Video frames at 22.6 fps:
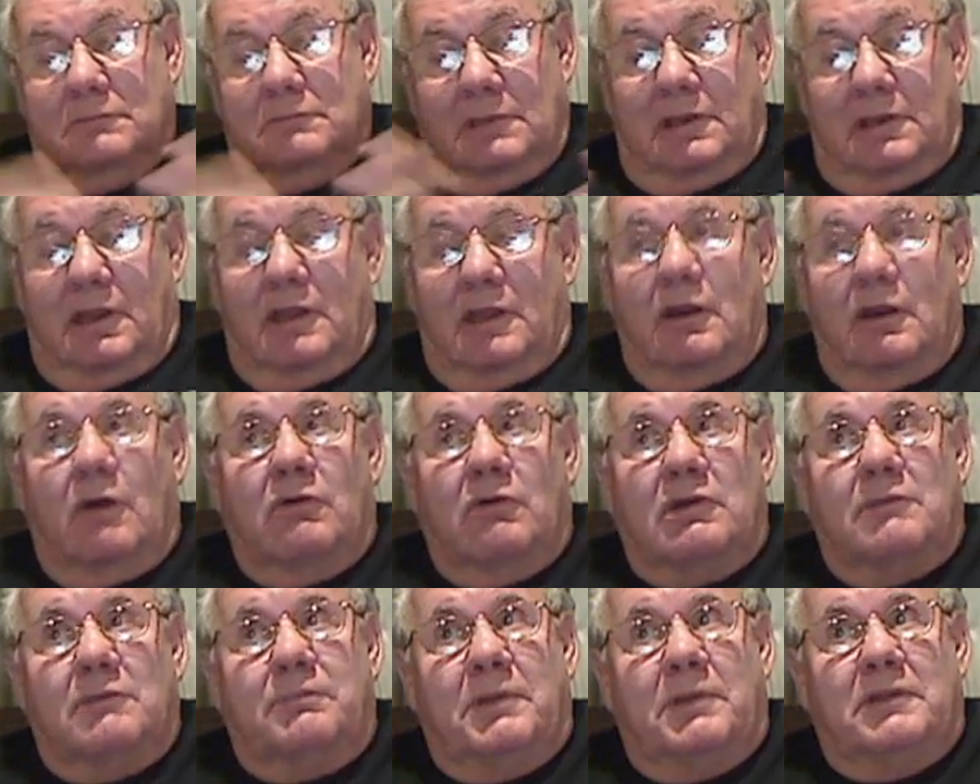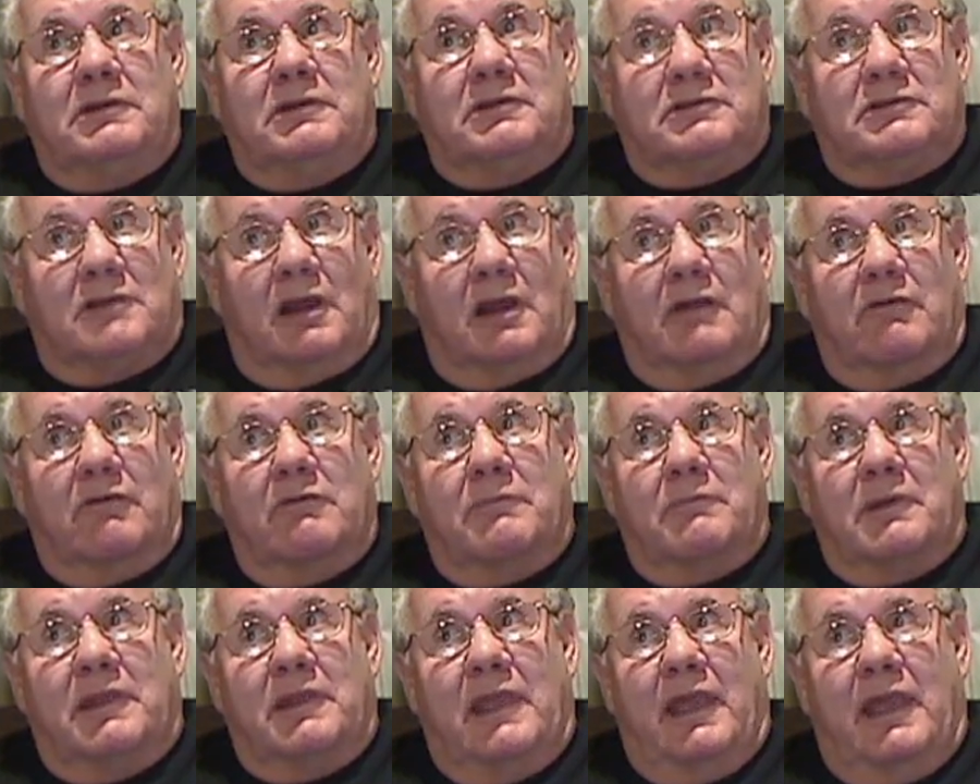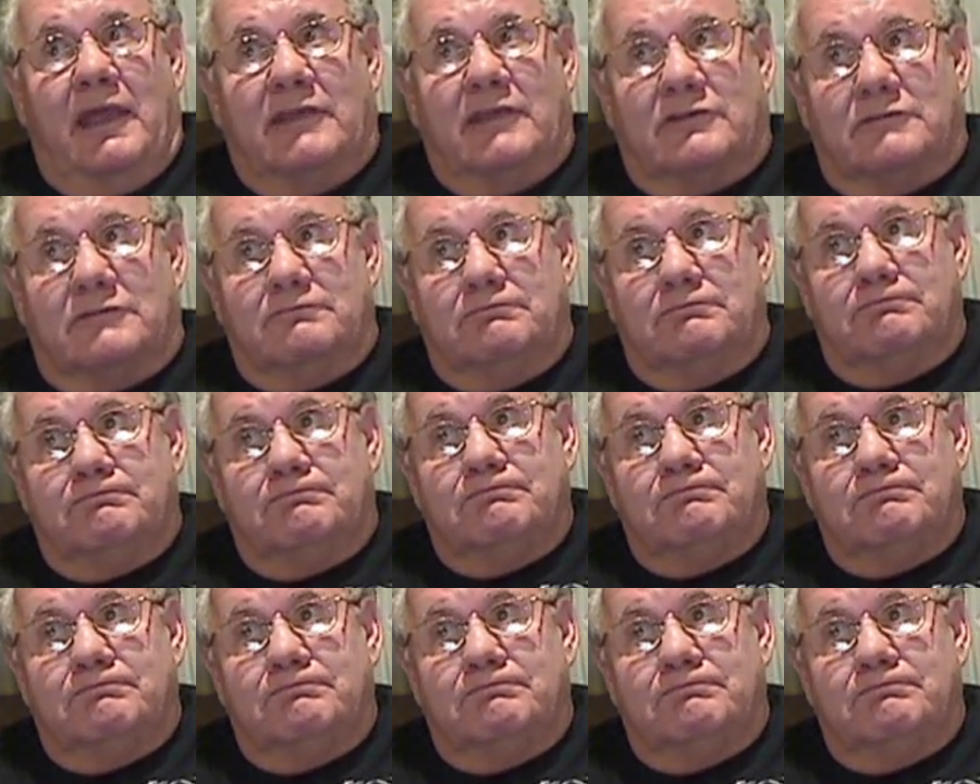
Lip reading: and I know what opinions are, everybody has them,